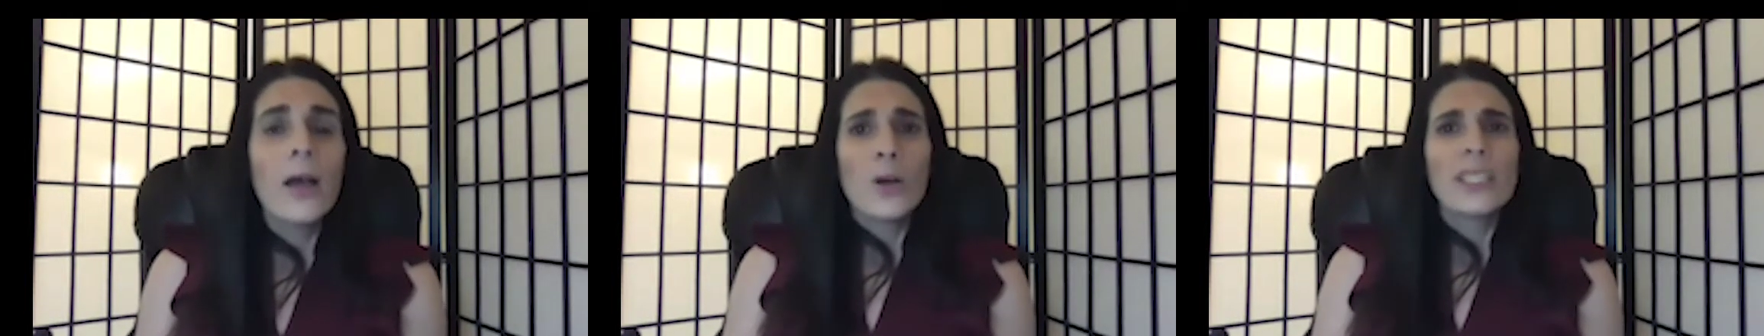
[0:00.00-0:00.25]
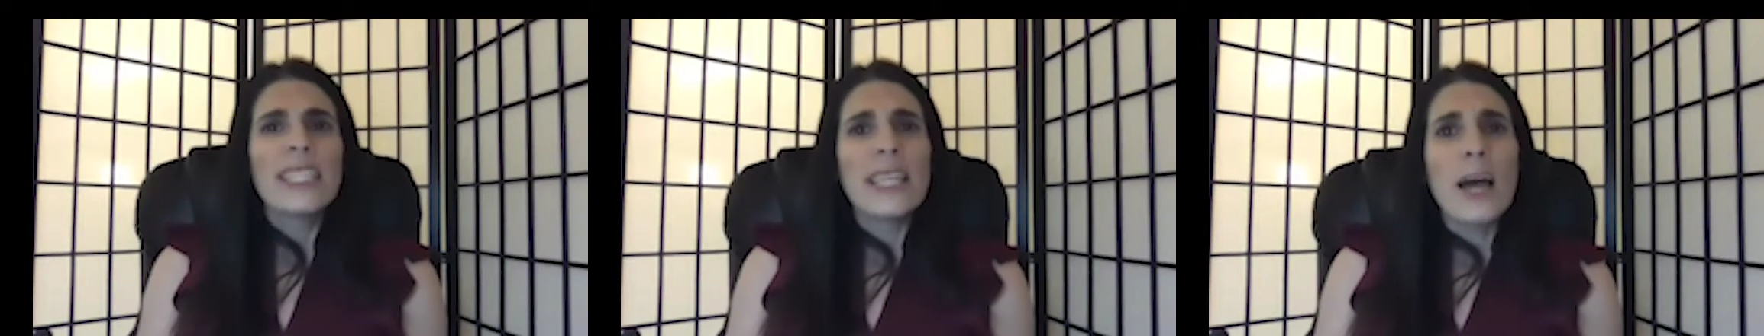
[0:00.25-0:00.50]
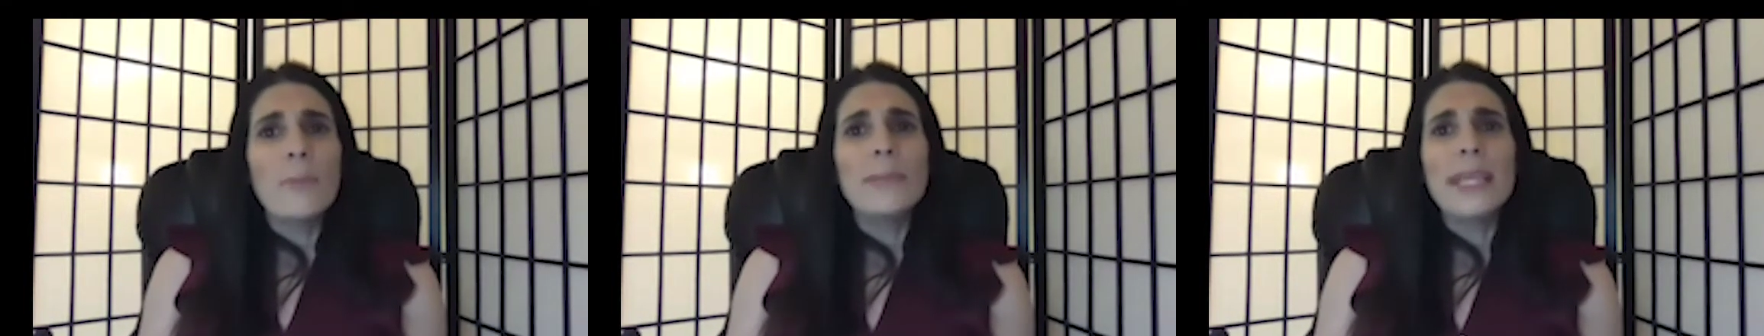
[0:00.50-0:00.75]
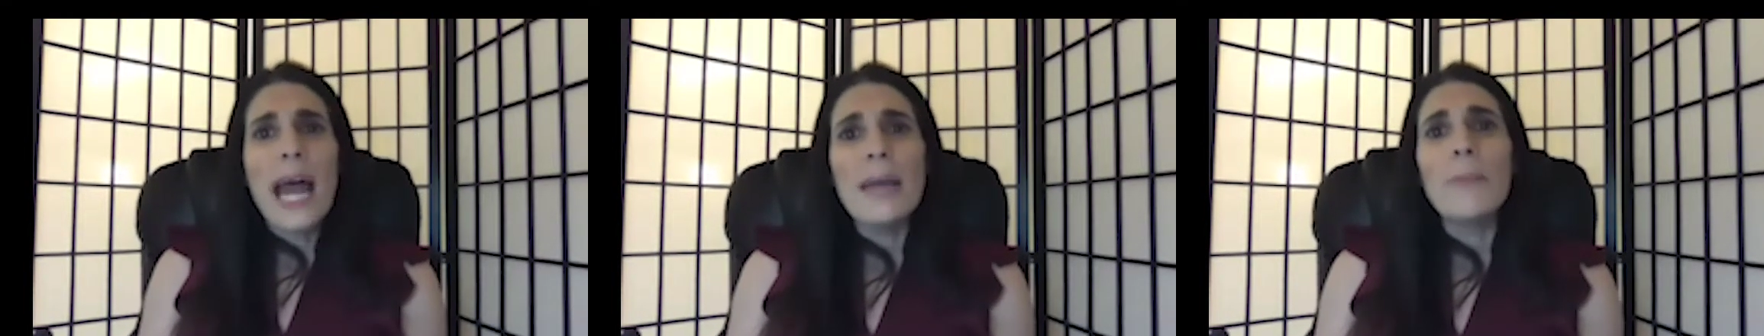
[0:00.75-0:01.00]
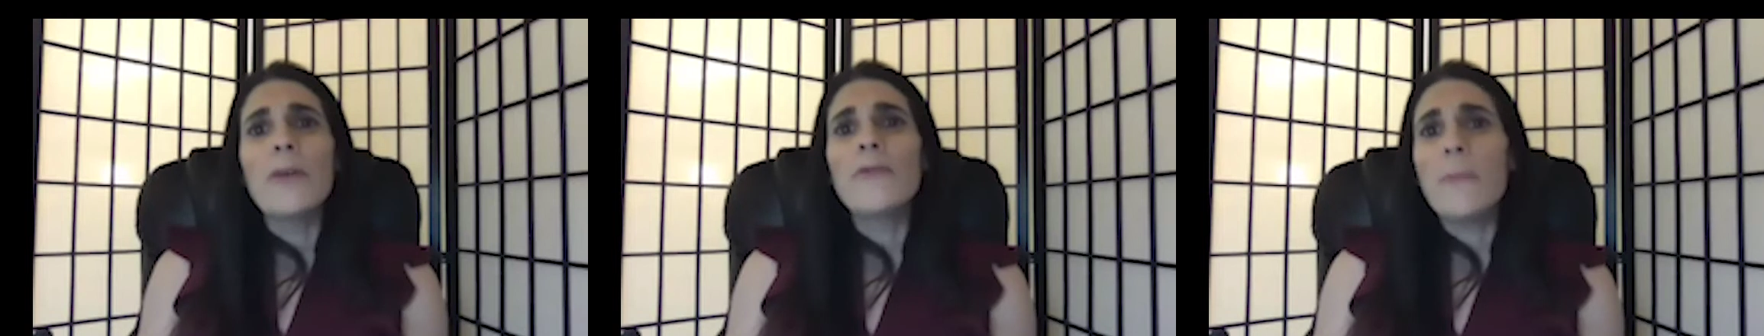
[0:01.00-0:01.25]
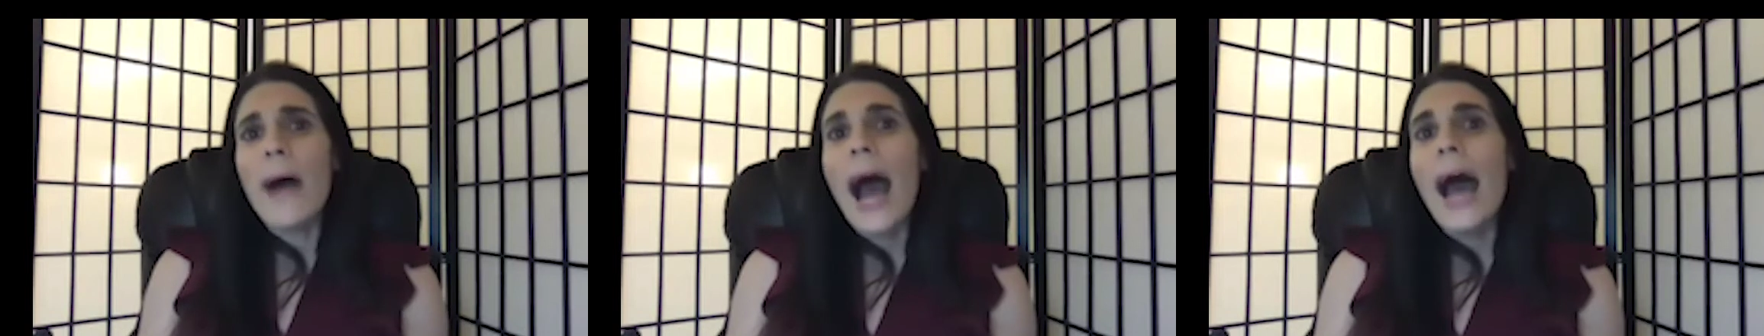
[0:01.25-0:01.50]
some type
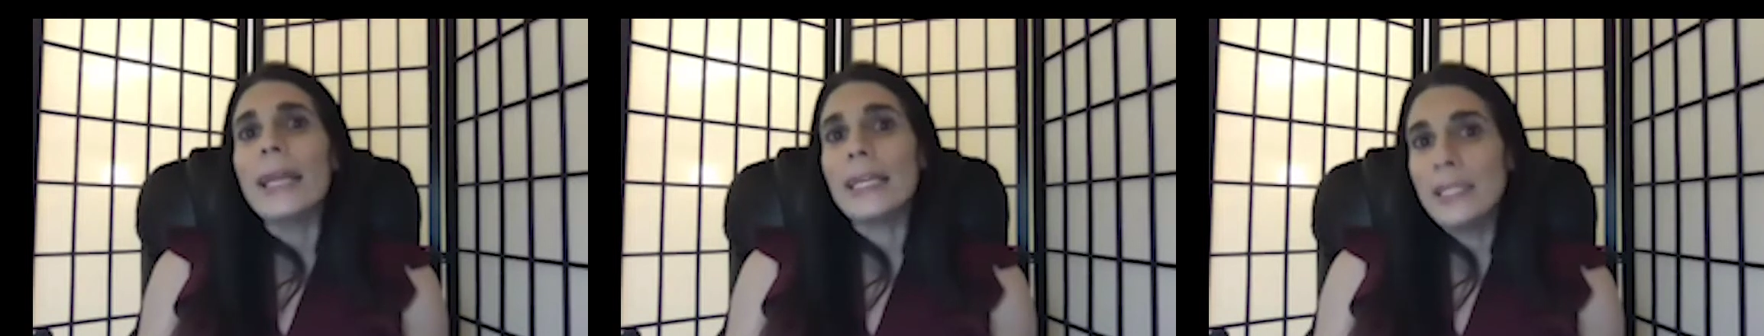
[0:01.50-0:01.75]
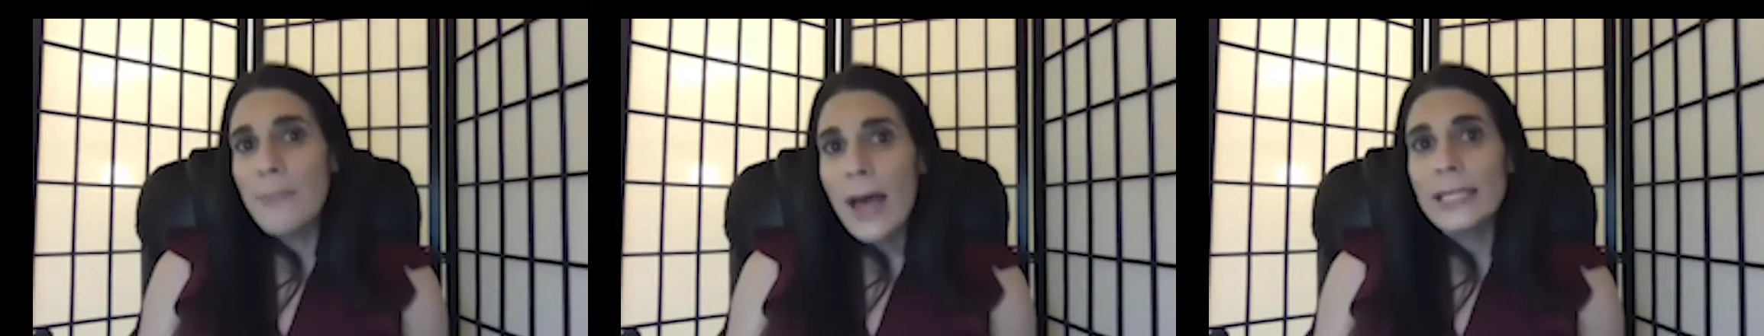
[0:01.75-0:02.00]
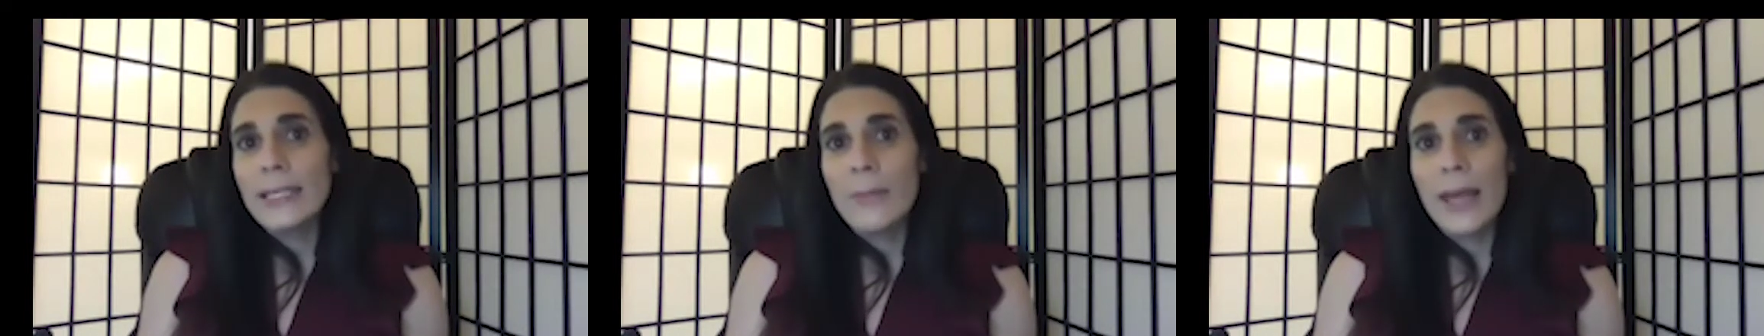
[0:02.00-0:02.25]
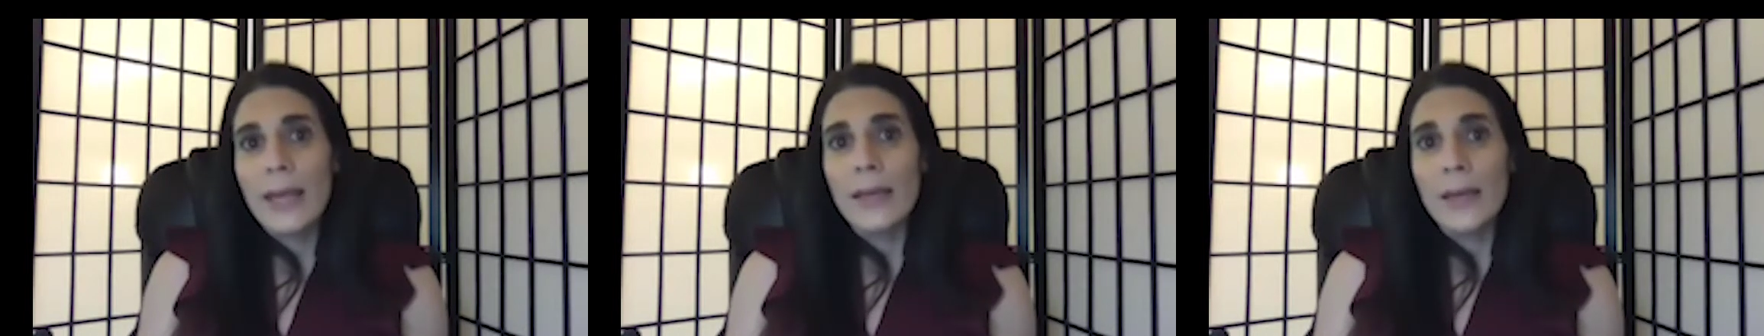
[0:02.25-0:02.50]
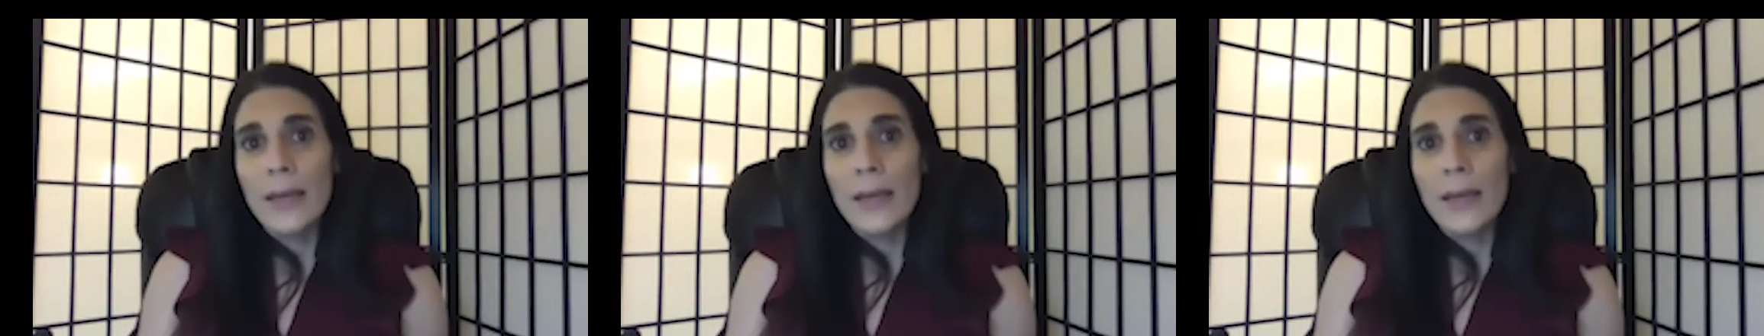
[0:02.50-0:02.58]
of body specimen